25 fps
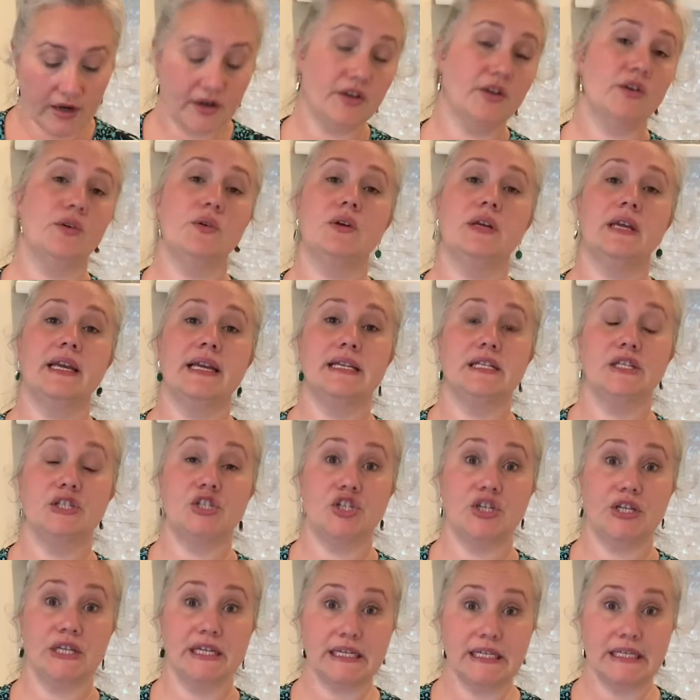you can
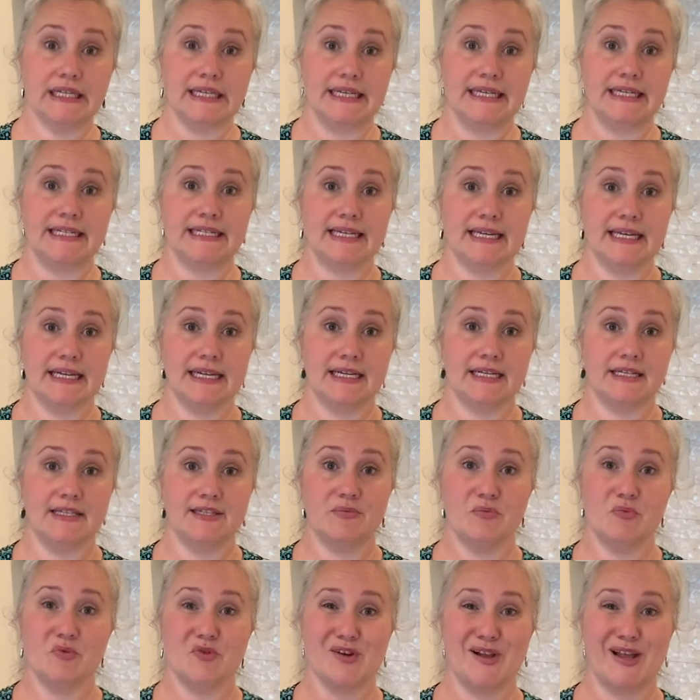chill it and it's
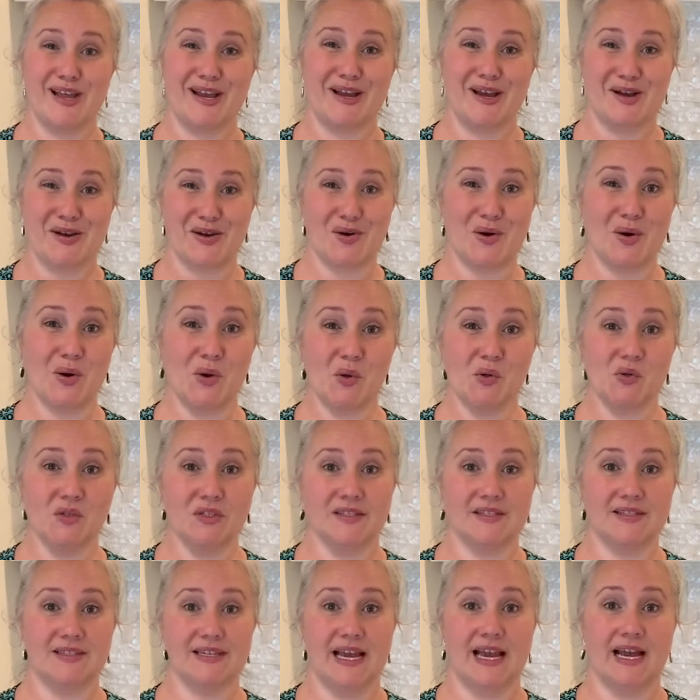more like a cold
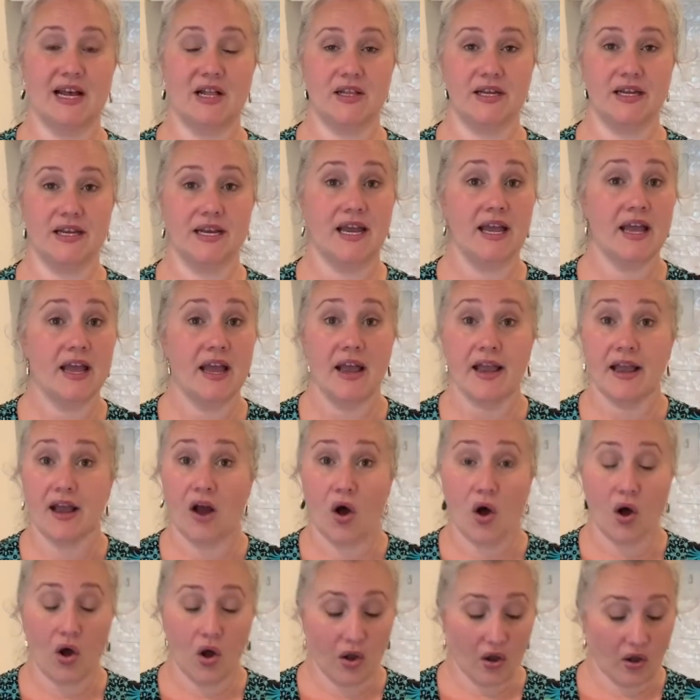salad.
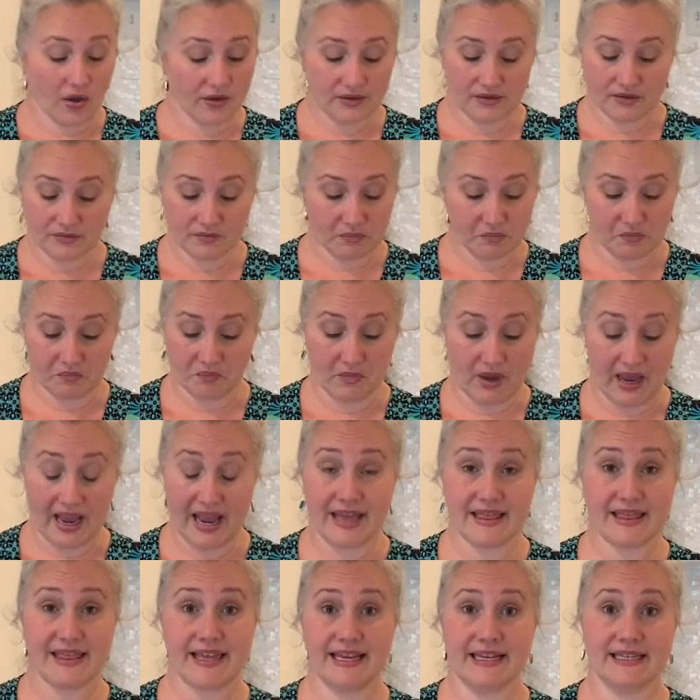I
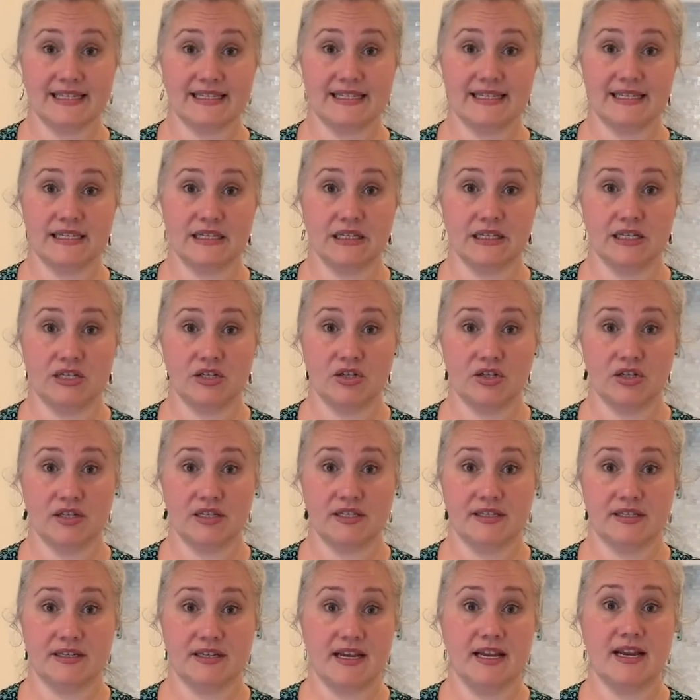think it's
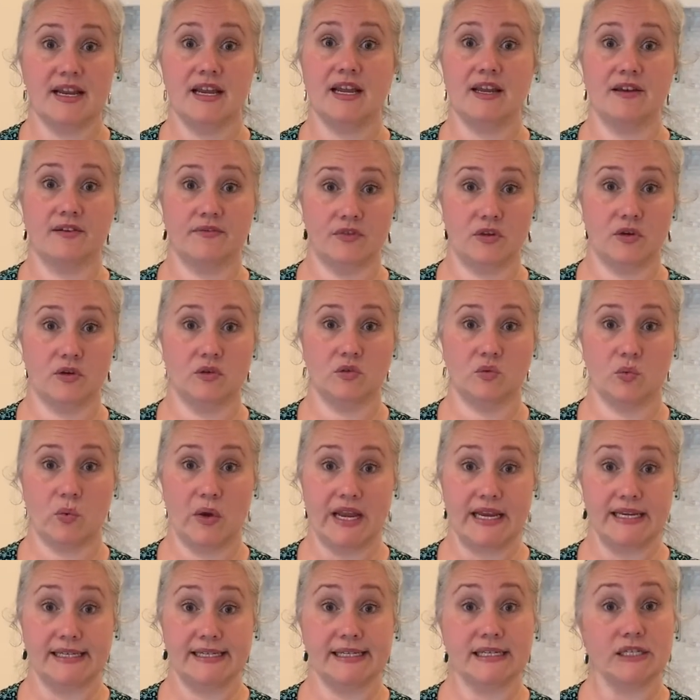delicious any of those
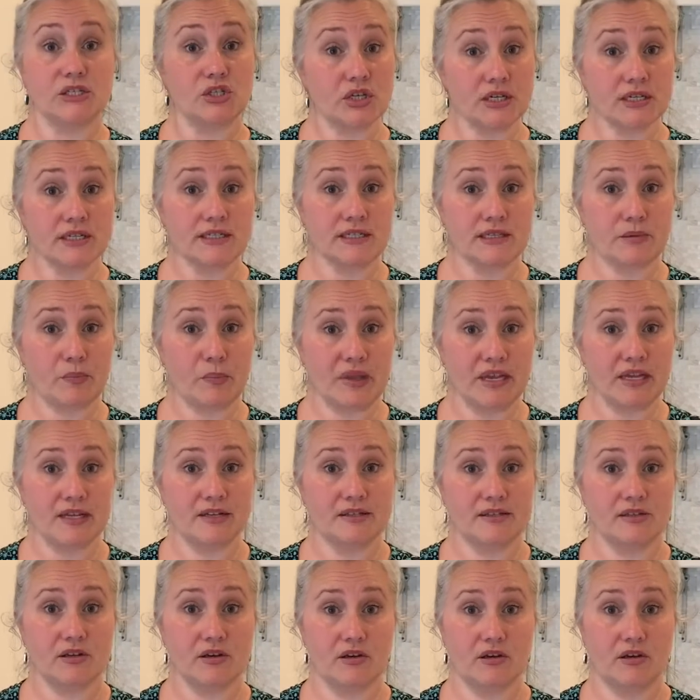ways. It just
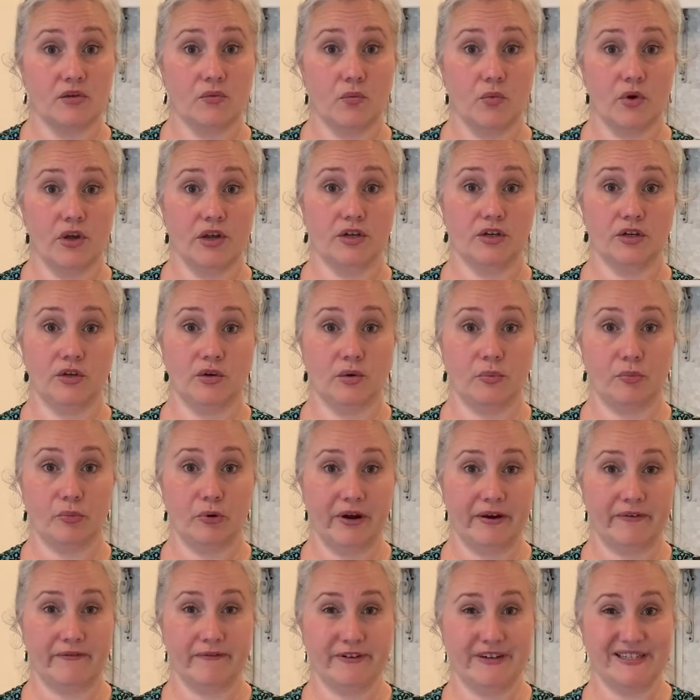depends on what your
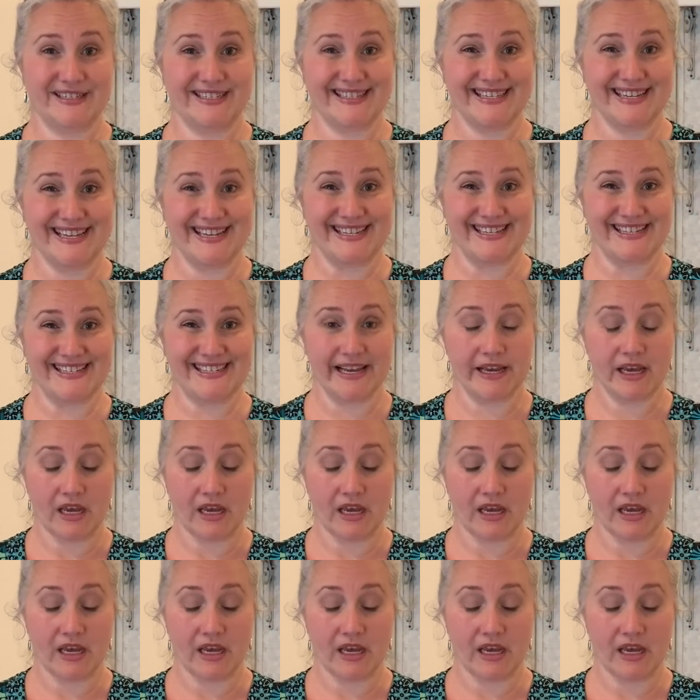preference is.